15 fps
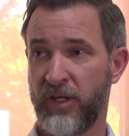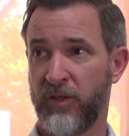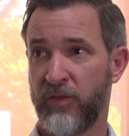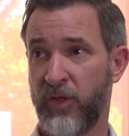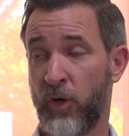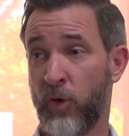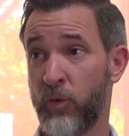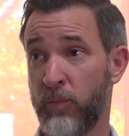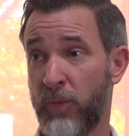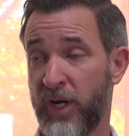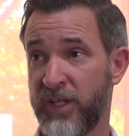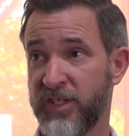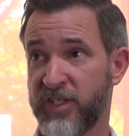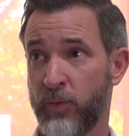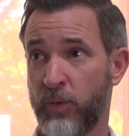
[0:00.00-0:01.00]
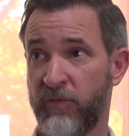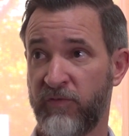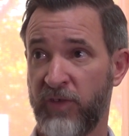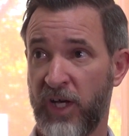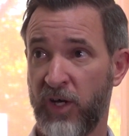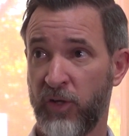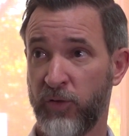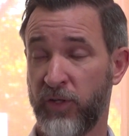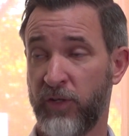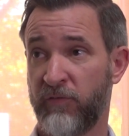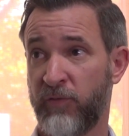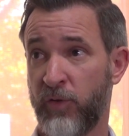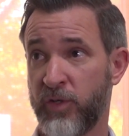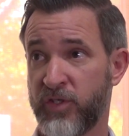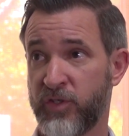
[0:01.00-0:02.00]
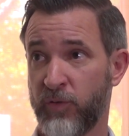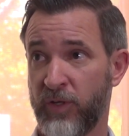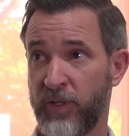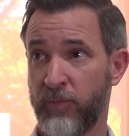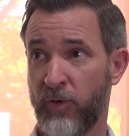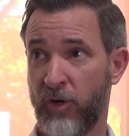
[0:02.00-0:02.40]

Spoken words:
The old mines that were found in the first drilling